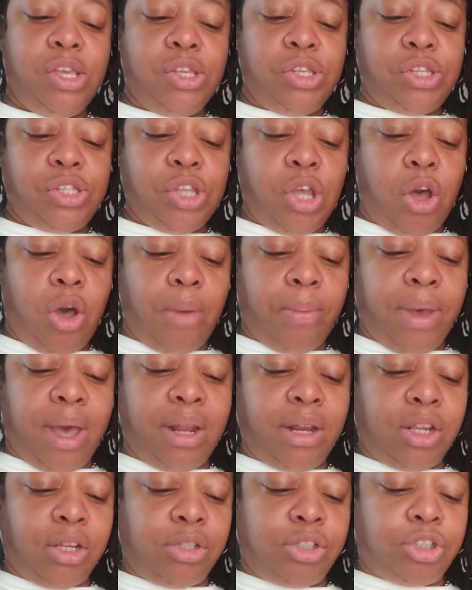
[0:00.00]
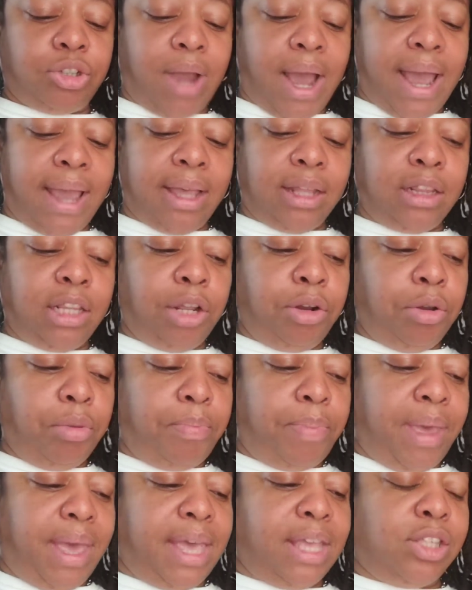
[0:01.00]
So I'm going to try a
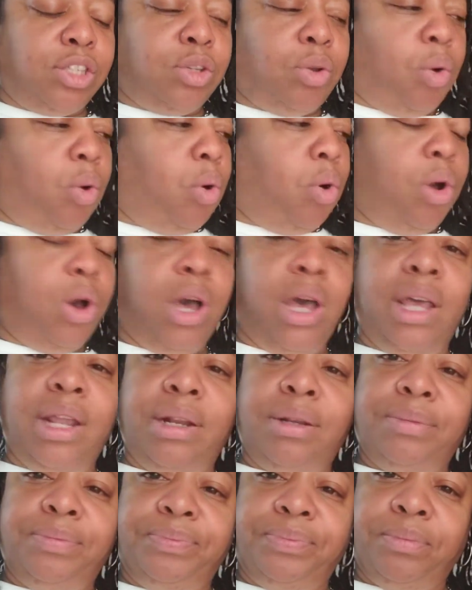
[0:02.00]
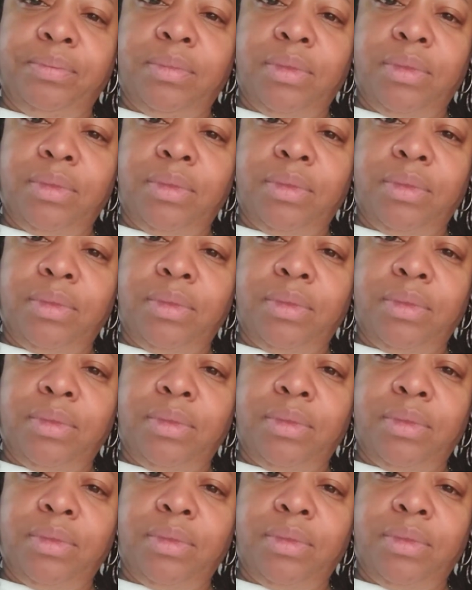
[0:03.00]
little bit on